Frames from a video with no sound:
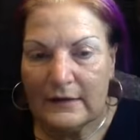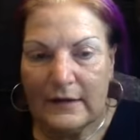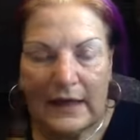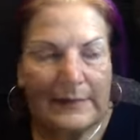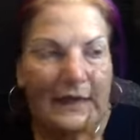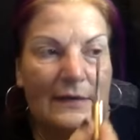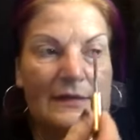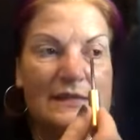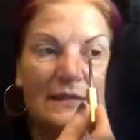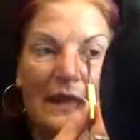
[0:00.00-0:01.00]
I mean,
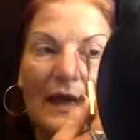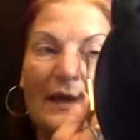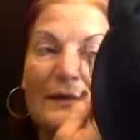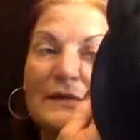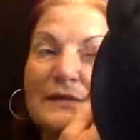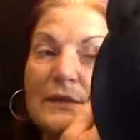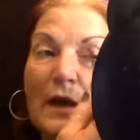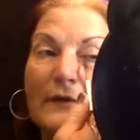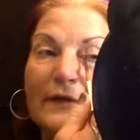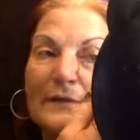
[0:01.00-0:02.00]
I was
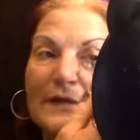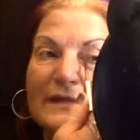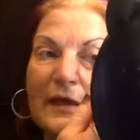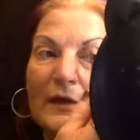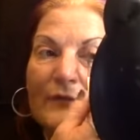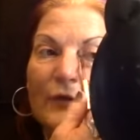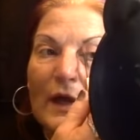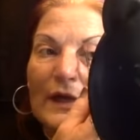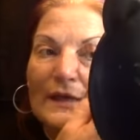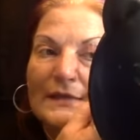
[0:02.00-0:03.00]
starving myself
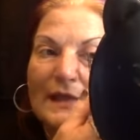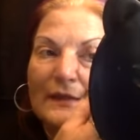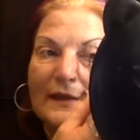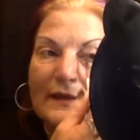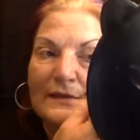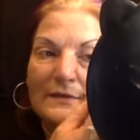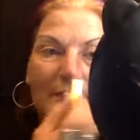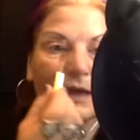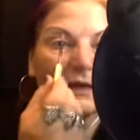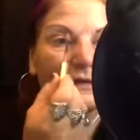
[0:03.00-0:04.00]
walking 10,000
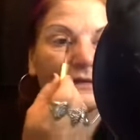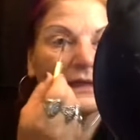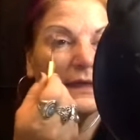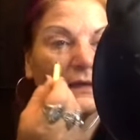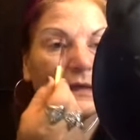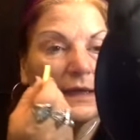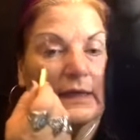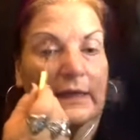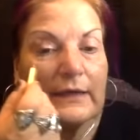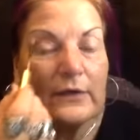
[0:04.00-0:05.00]
miles and
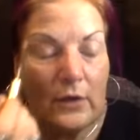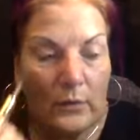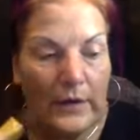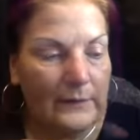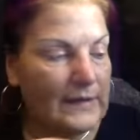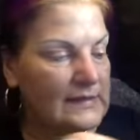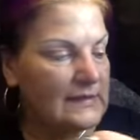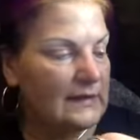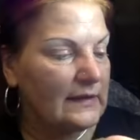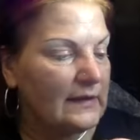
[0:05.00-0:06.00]
getting nowhere,
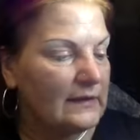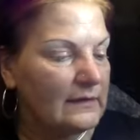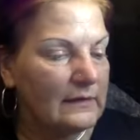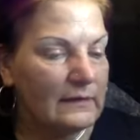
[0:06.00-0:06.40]
basically.